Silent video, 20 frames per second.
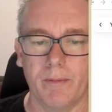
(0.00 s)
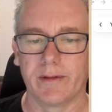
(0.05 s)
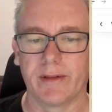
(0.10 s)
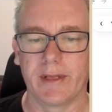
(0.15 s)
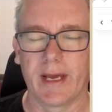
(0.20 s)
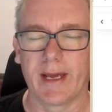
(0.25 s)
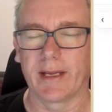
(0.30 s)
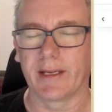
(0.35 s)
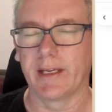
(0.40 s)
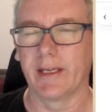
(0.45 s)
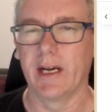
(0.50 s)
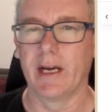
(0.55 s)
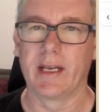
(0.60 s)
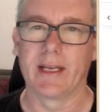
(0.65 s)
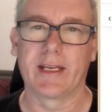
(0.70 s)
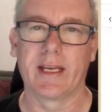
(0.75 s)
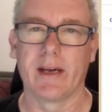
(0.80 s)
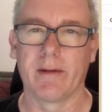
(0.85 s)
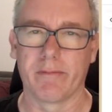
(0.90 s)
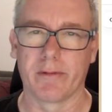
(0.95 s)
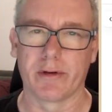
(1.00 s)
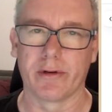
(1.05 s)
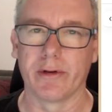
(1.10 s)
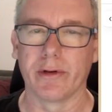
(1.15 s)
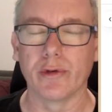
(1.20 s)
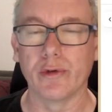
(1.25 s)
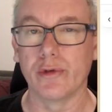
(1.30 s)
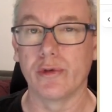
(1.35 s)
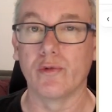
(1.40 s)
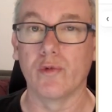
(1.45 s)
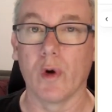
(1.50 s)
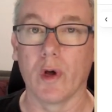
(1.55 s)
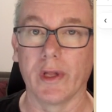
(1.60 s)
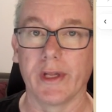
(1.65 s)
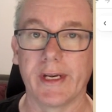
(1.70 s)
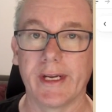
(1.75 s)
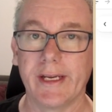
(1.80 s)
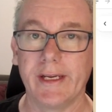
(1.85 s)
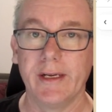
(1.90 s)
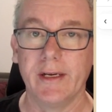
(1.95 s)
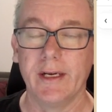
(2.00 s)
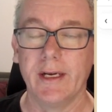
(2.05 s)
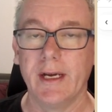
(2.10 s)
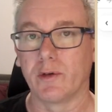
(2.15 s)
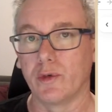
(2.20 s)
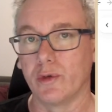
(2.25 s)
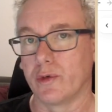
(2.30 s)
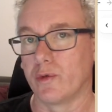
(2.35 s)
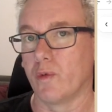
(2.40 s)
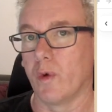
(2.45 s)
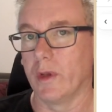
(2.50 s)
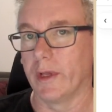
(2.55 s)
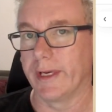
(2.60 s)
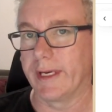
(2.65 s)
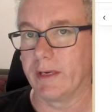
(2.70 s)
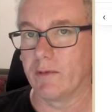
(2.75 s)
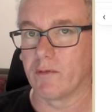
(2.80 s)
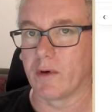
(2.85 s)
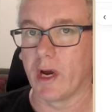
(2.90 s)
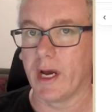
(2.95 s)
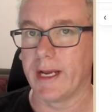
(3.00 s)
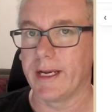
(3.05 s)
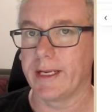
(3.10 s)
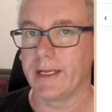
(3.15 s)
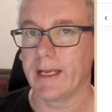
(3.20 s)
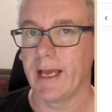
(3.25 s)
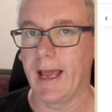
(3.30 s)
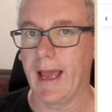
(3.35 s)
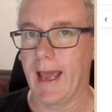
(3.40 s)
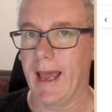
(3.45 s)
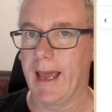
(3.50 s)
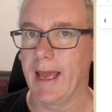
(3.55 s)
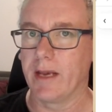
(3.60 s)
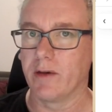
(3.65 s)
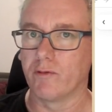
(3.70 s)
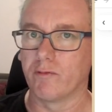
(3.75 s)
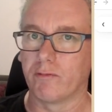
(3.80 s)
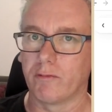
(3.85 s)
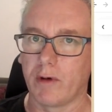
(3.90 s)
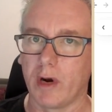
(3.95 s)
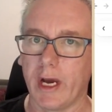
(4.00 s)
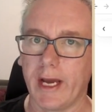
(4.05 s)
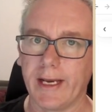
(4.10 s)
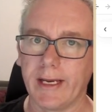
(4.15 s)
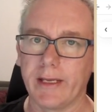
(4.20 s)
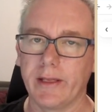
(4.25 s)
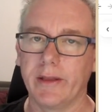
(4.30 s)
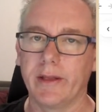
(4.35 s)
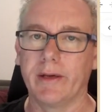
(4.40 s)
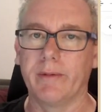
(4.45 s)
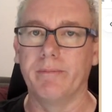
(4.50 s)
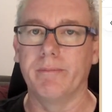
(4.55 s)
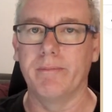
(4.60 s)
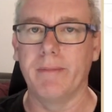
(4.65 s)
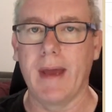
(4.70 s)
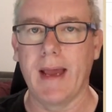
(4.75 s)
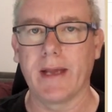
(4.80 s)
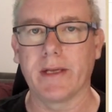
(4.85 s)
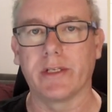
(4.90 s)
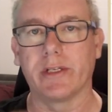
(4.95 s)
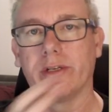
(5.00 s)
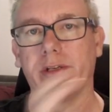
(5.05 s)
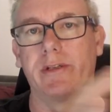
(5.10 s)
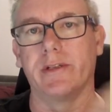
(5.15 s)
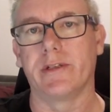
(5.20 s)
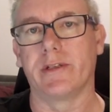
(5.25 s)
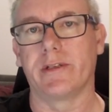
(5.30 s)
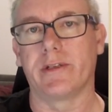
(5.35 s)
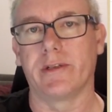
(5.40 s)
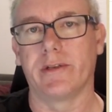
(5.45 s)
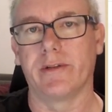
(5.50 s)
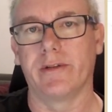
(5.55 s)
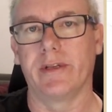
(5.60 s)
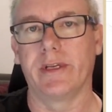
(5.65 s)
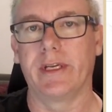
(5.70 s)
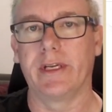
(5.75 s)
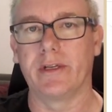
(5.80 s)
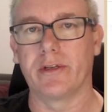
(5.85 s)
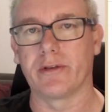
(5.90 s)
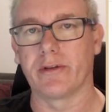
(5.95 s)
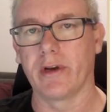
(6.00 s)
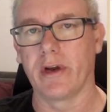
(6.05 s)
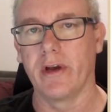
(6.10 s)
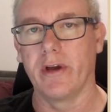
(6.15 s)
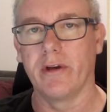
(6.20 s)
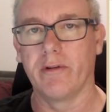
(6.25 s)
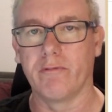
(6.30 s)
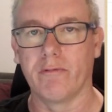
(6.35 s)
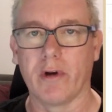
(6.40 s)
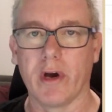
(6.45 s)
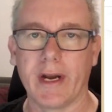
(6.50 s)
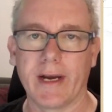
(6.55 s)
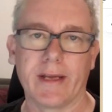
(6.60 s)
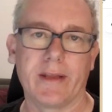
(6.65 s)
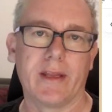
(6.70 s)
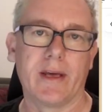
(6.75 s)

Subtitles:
that can only come through good quality writing, and writing that matches the intro, writing